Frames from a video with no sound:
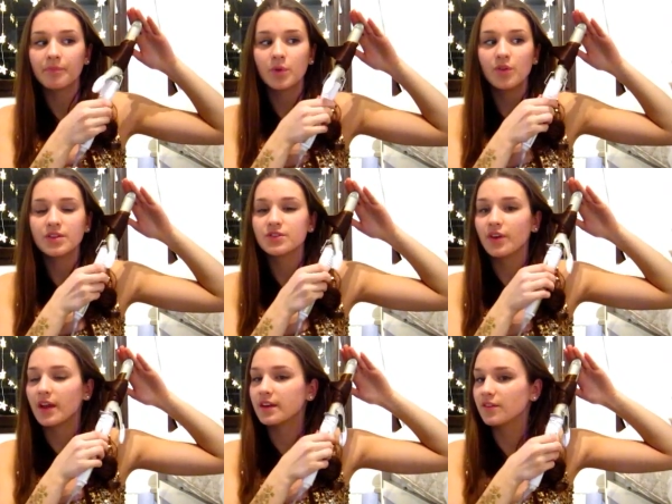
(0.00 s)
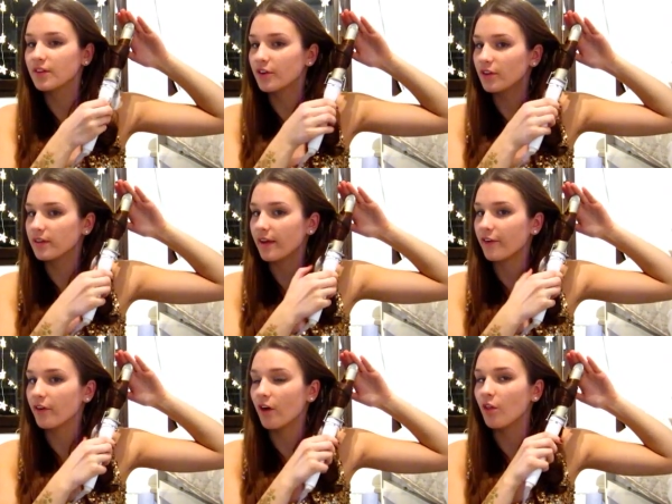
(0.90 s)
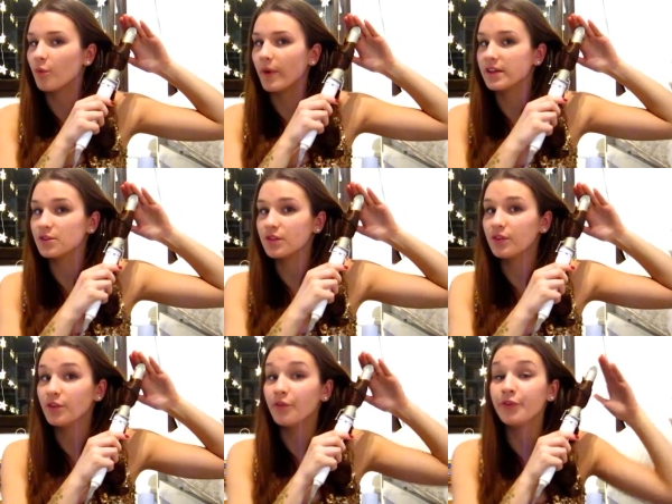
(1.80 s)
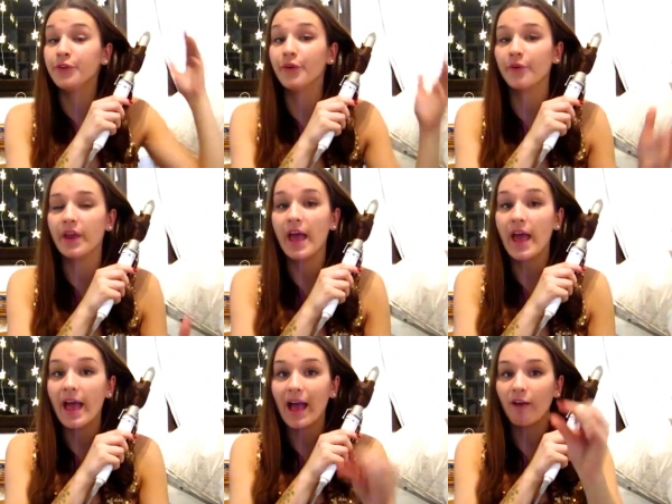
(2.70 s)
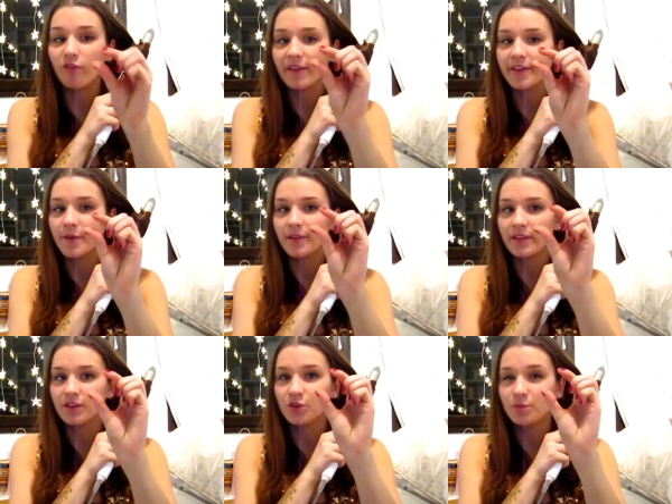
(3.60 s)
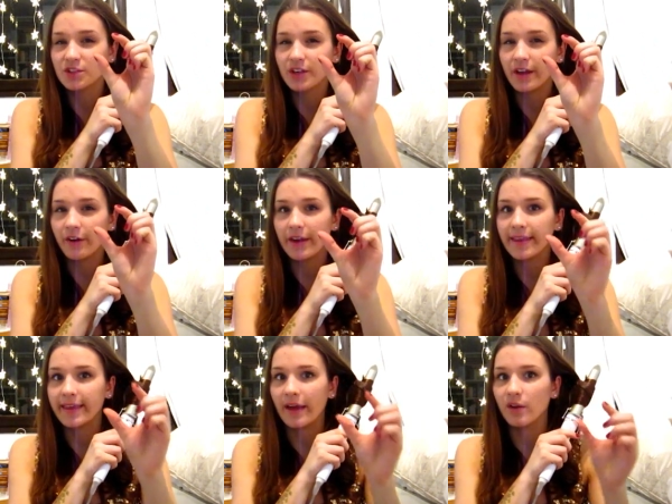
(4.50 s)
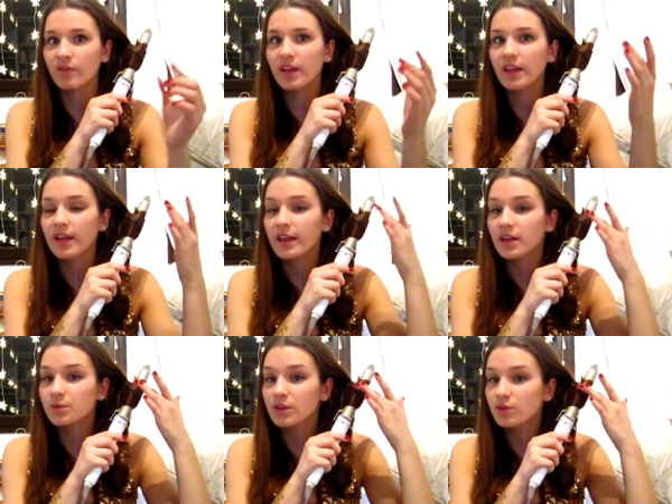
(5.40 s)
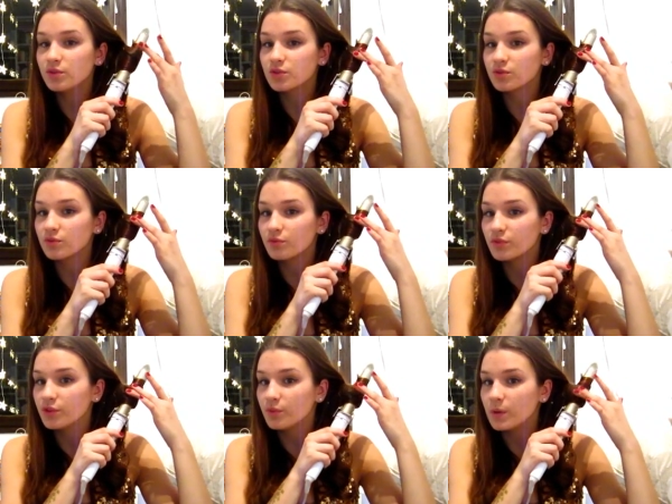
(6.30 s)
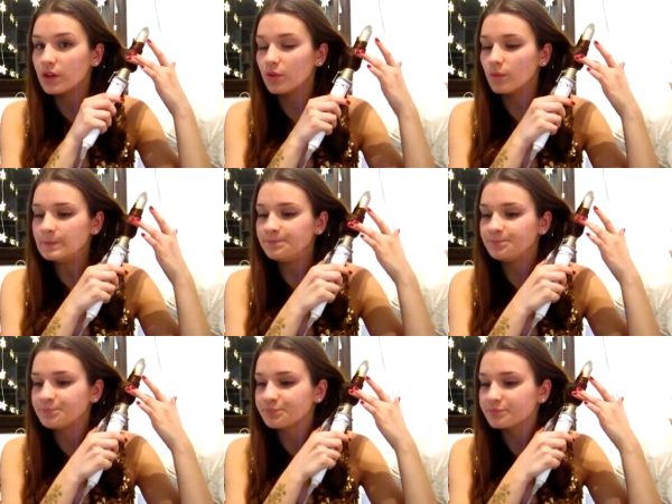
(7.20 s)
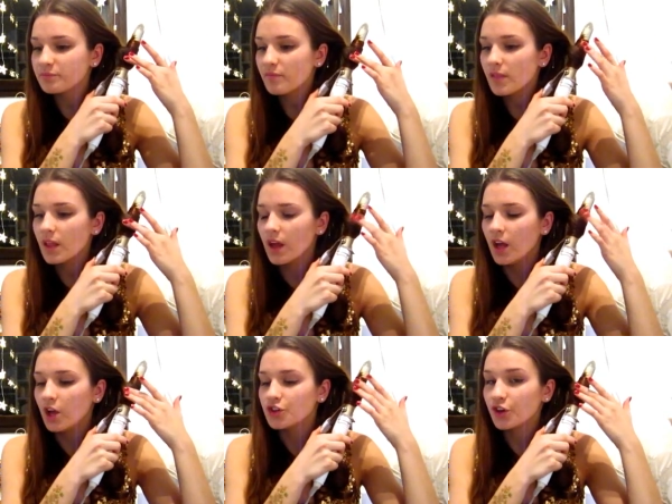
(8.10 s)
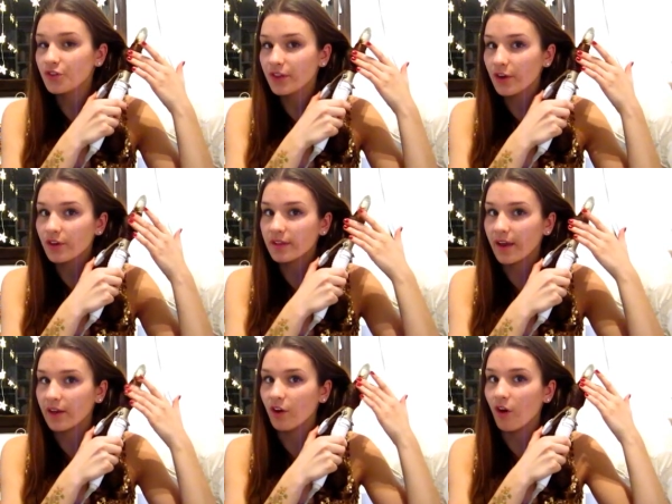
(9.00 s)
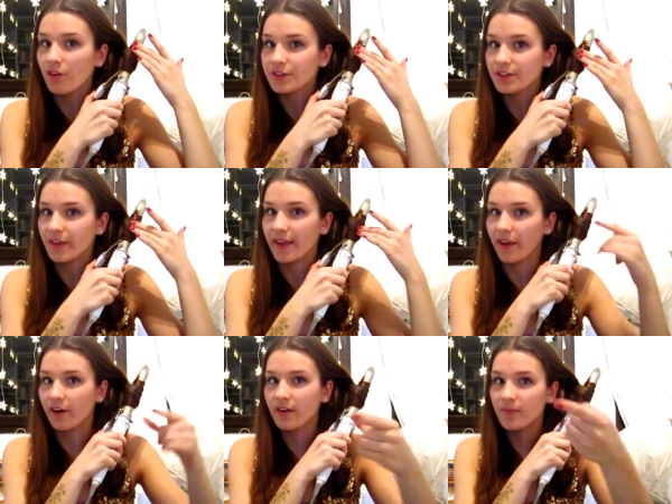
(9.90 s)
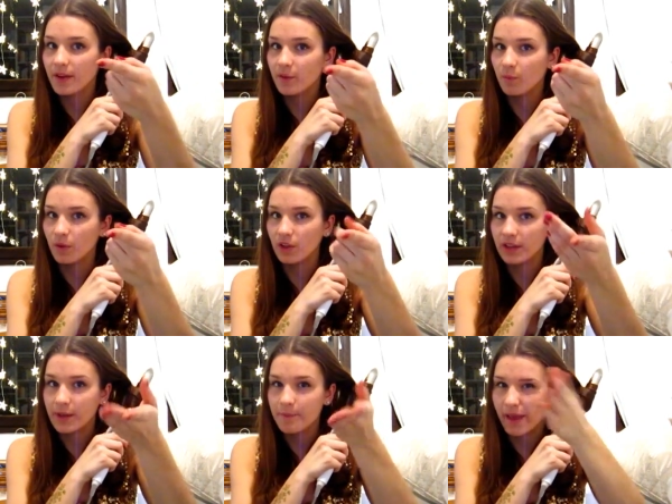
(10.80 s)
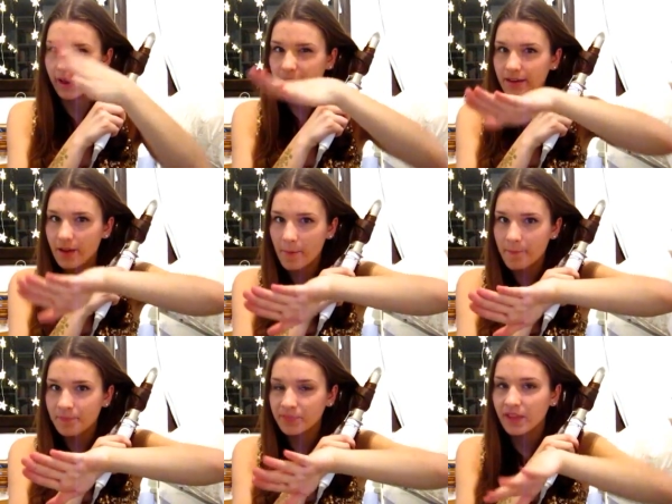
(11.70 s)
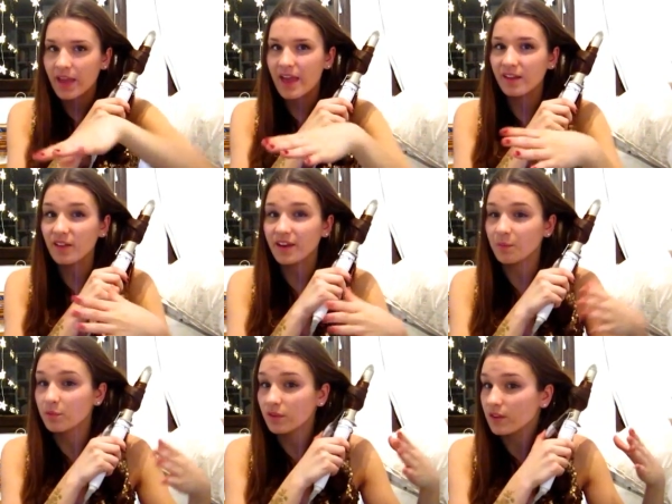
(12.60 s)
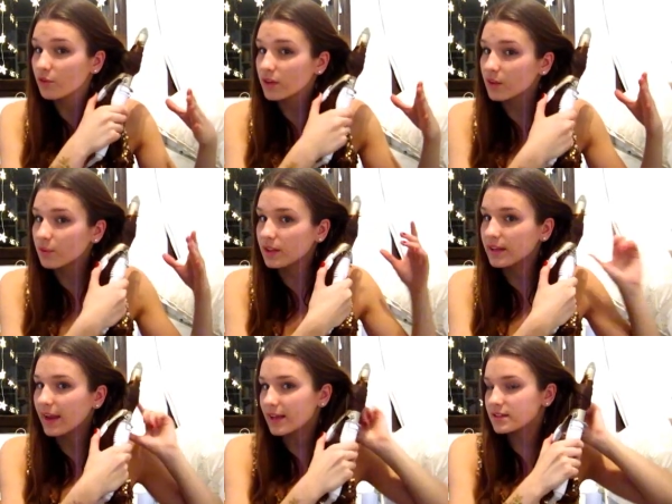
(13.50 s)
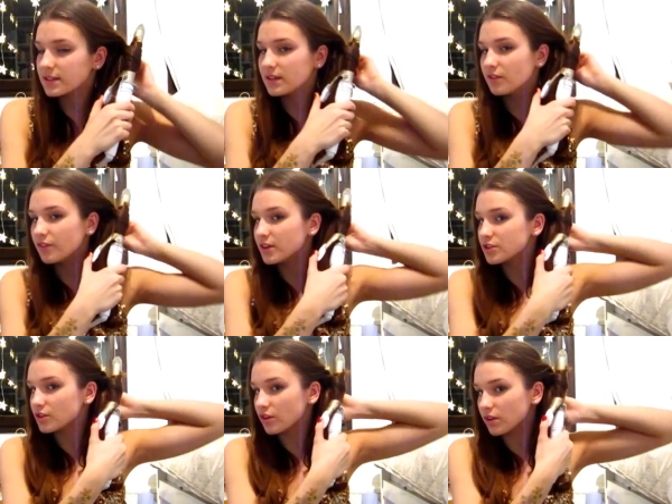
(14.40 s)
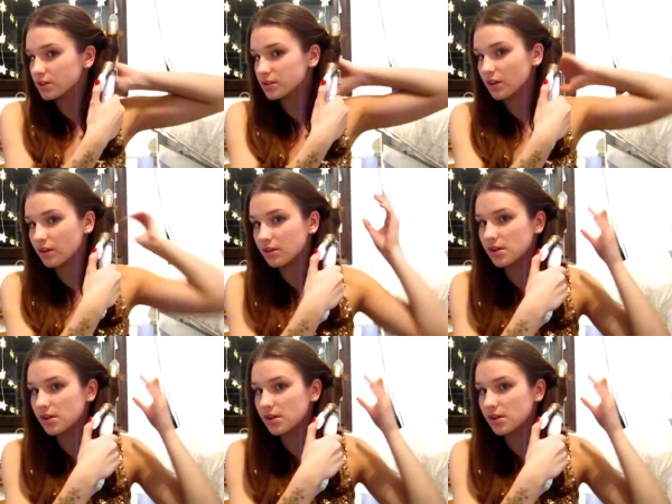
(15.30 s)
pull the strand into the curling iron all the way so that you don't have like too much hair hanging out of it. Because when you turn the curling iron onto the hair, then it will like bend, and it'll end up looking really nasty in the finished curl. So